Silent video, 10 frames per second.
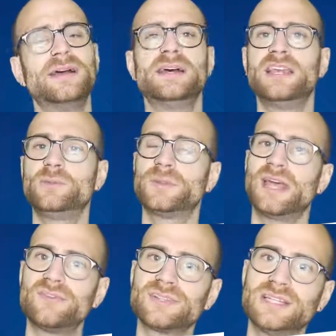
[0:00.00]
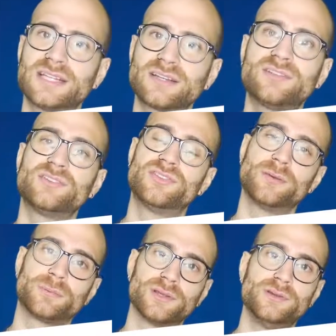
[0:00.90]
He's been heavily linked to the
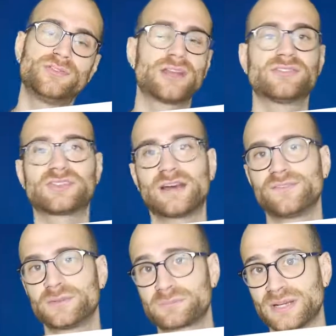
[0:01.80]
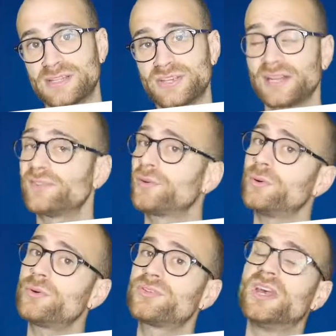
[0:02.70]
Blues and Stamford Bridge, and of
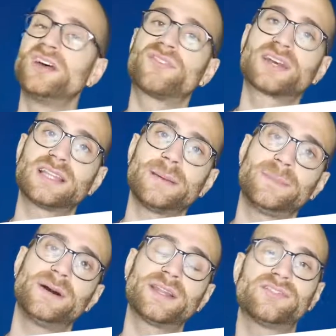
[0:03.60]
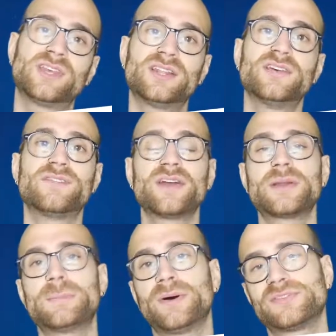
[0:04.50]
course, Frank Lampard has said
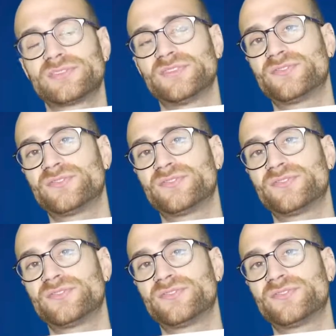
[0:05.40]
very positive